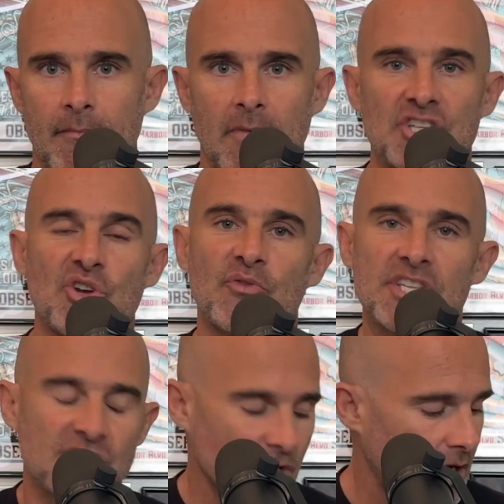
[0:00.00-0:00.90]
And so for
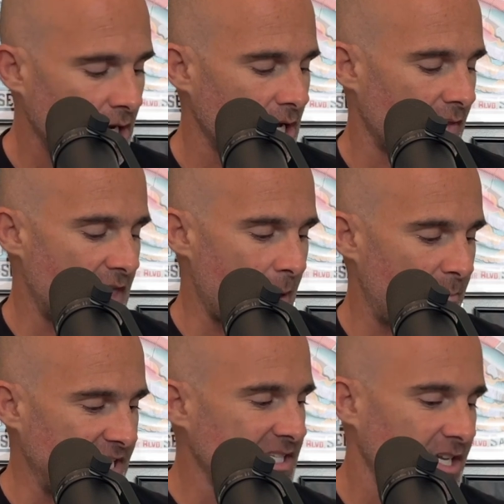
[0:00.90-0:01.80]
this song, that
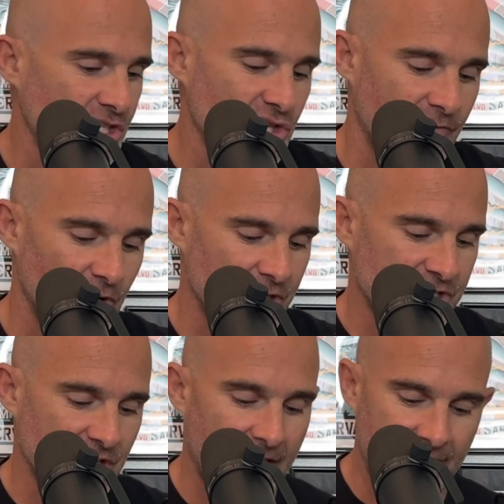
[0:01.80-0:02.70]
bass line is the
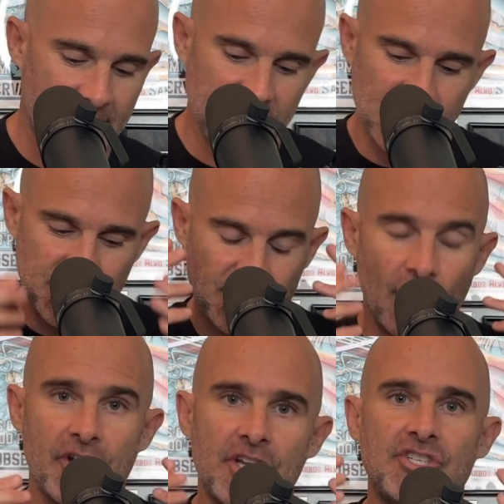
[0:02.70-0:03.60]
verse. And then I just
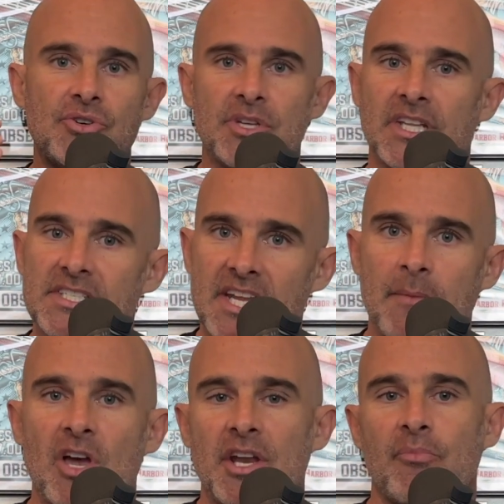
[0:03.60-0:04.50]
started doing the
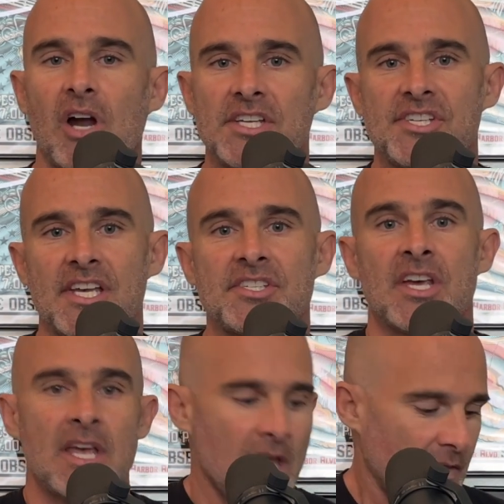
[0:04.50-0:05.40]
same kind of process.
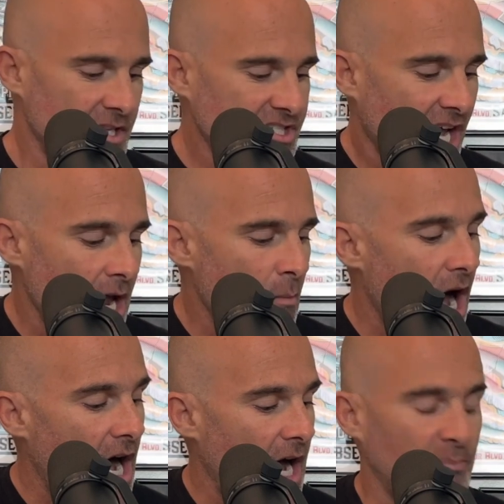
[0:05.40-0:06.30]
This time
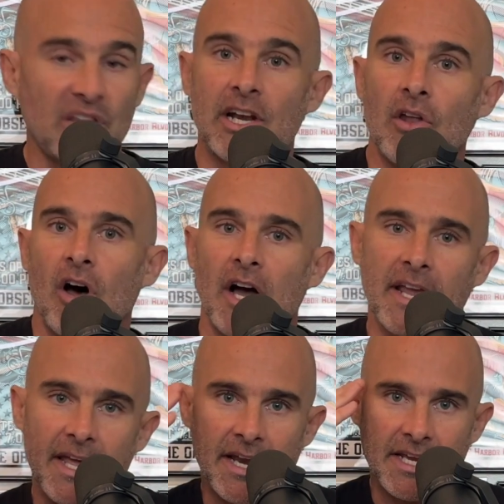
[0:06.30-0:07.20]
I played
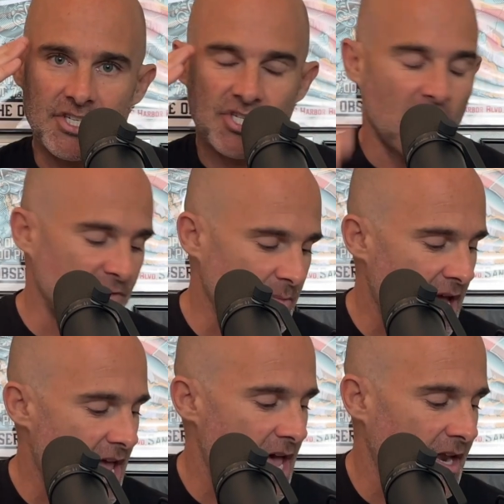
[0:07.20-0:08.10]
along and I just hummed in
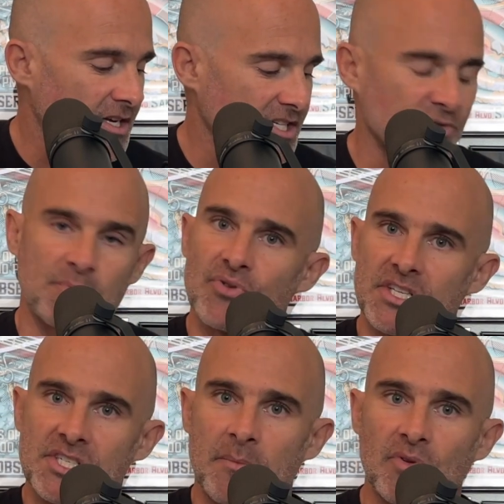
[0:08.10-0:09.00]
my head because it was
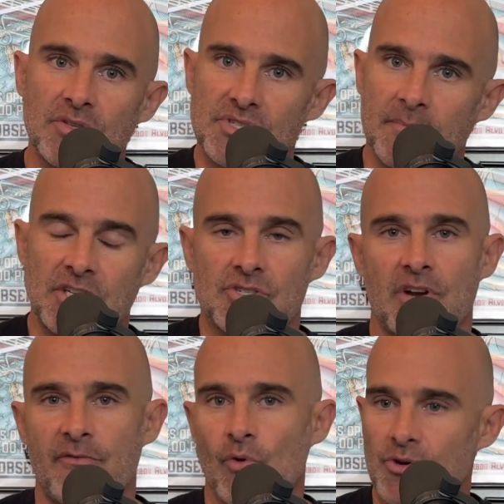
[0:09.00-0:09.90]
pretty simple. It was something
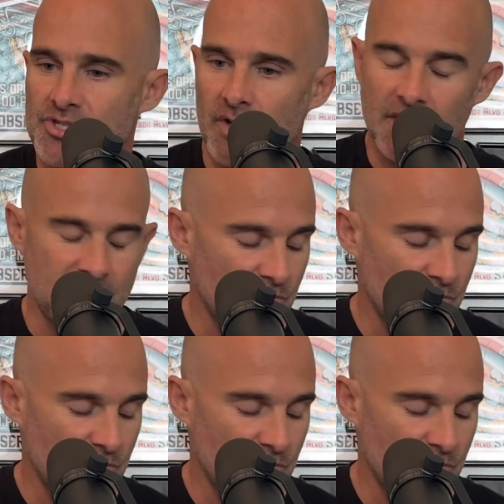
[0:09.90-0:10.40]
straightforward so I could do